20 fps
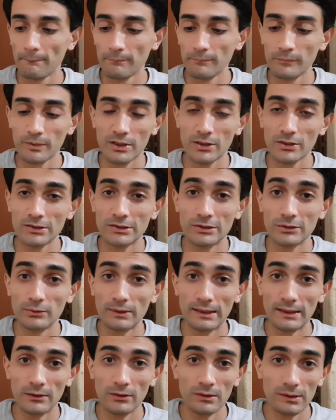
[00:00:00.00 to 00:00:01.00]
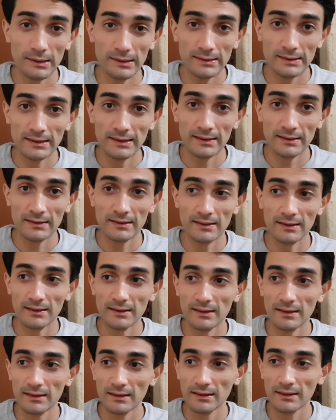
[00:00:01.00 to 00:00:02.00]
because you will always need
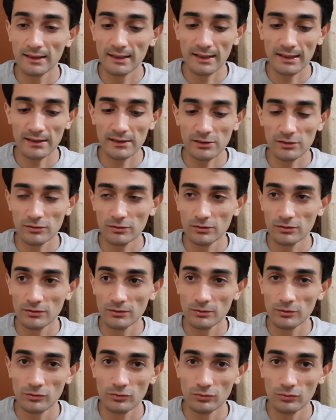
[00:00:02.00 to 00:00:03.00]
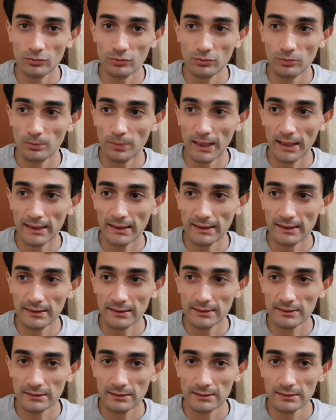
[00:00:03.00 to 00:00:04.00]
the cash to buy
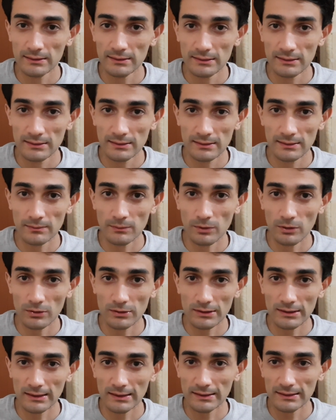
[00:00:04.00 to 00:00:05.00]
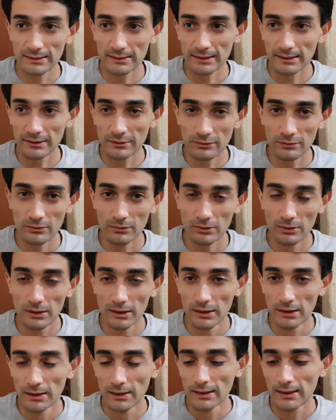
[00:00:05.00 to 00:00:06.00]
small things that you
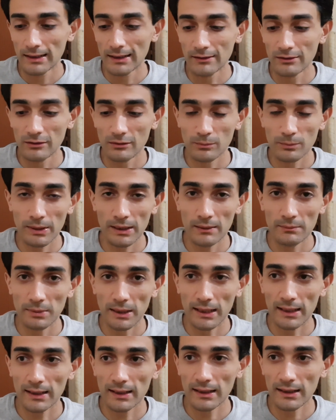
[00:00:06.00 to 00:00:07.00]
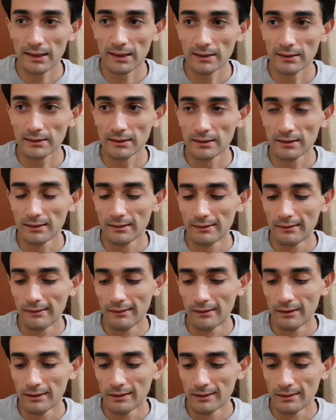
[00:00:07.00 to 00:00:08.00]
cannot pay by card.
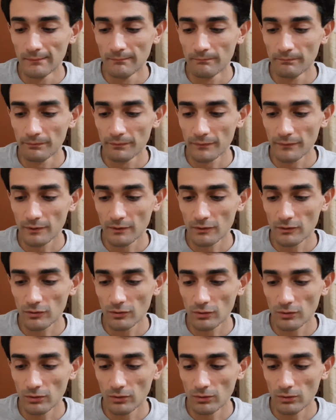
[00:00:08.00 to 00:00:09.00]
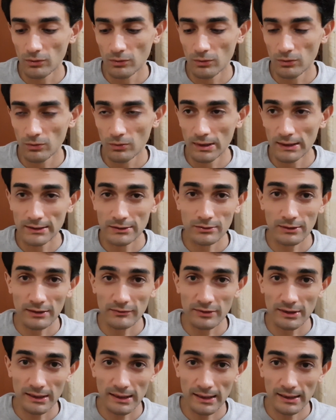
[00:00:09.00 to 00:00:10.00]
So once you have
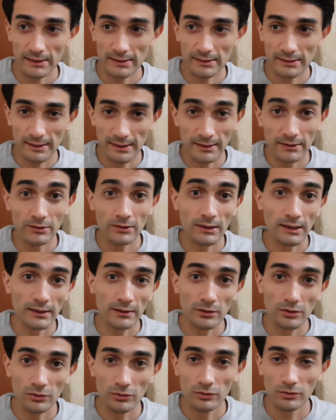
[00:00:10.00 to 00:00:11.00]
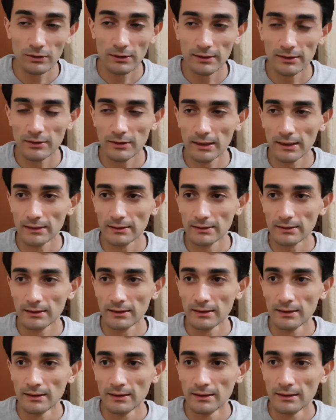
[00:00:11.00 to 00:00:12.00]
the cash, then you can go to the
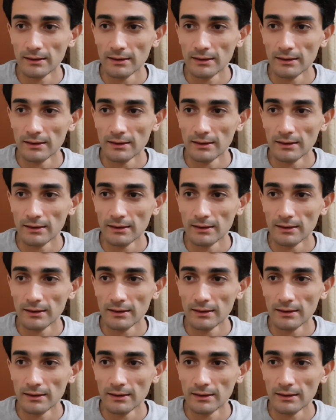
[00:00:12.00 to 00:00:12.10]
train